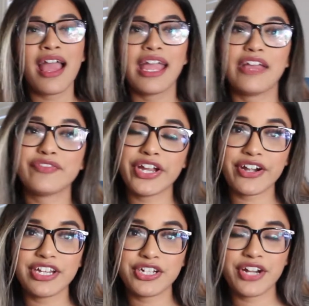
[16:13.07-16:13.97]
If they're
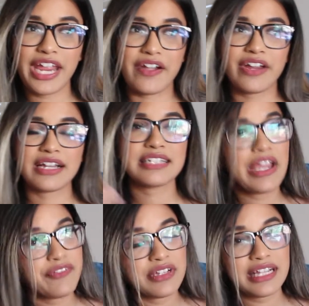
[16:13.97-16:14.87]
in your area,
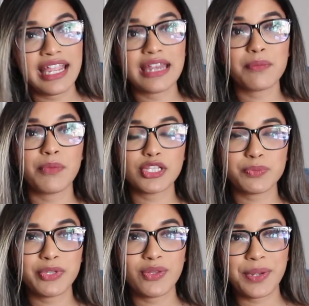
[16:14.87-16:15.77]
definitely hit up
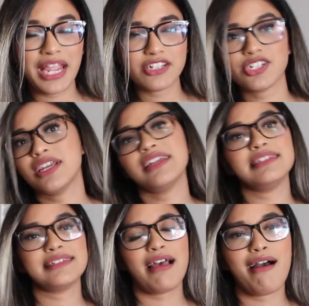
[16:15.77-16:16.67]
multiple locations